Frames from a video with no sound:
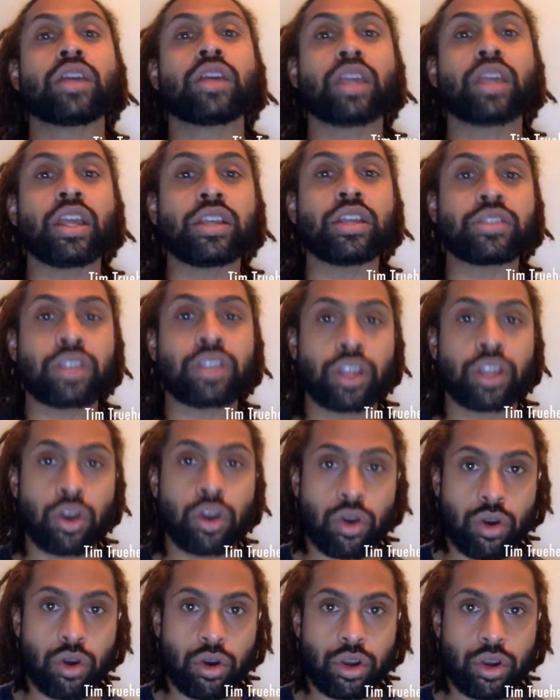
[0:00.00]

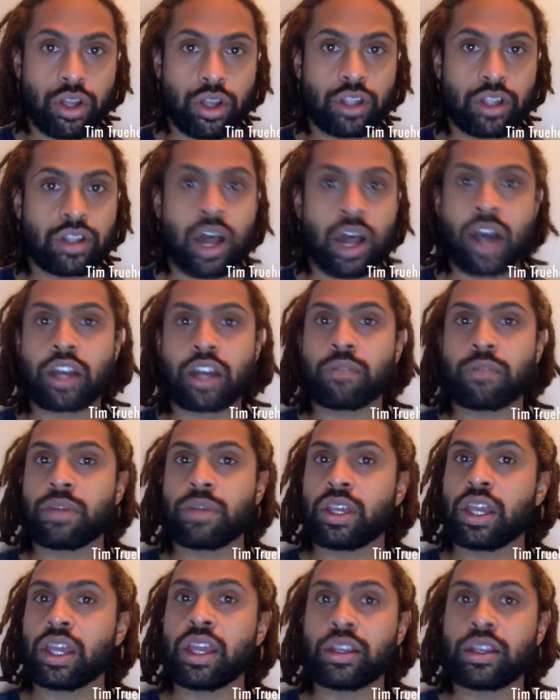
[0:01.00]
easier. It's not going to be
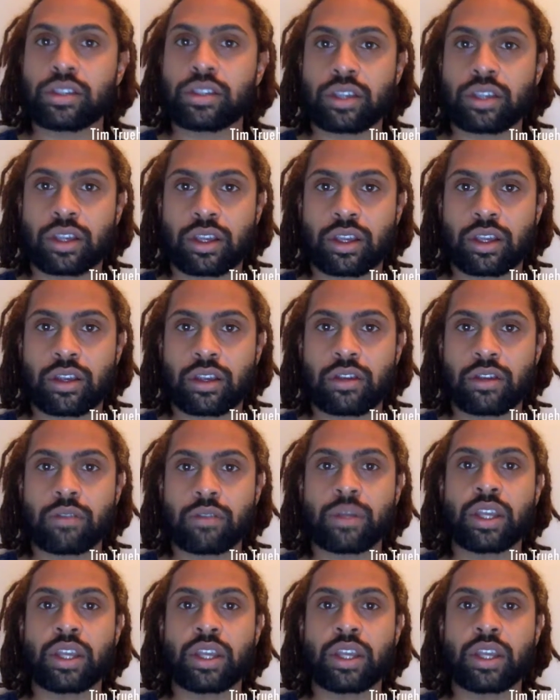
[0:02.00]
easy. It'll